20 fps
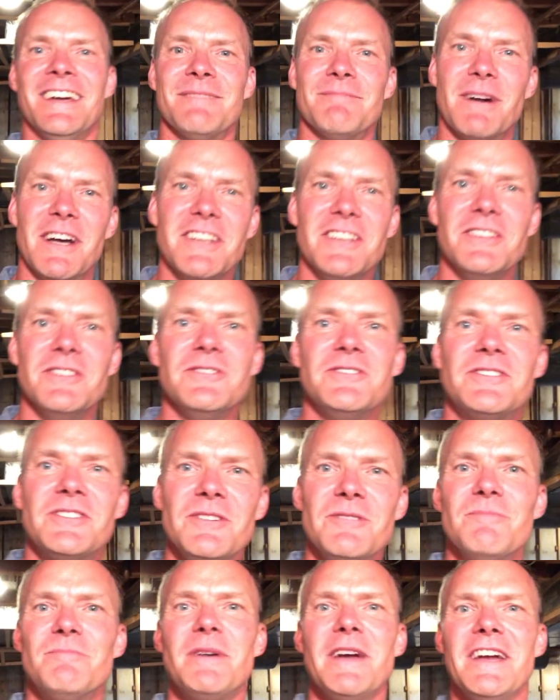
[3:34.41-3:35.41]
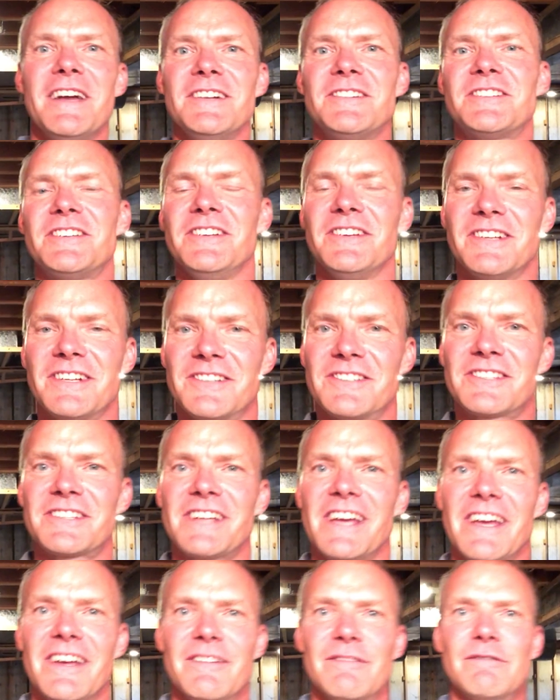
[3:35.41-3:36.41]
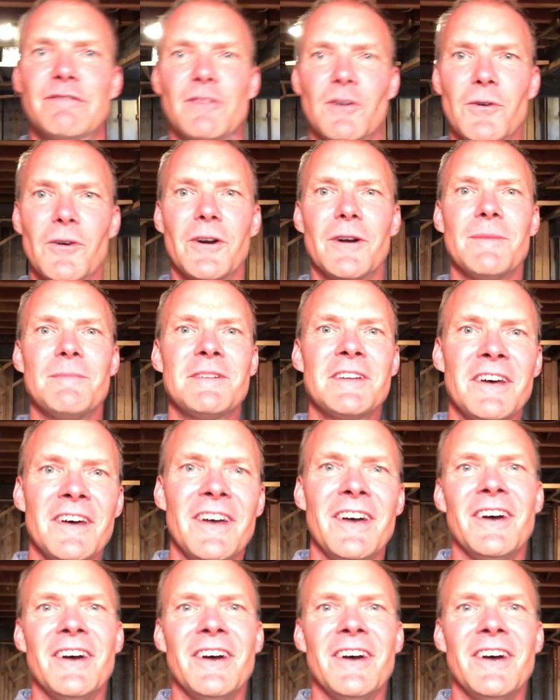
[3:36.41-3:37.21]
YouTube page so you can stay informed.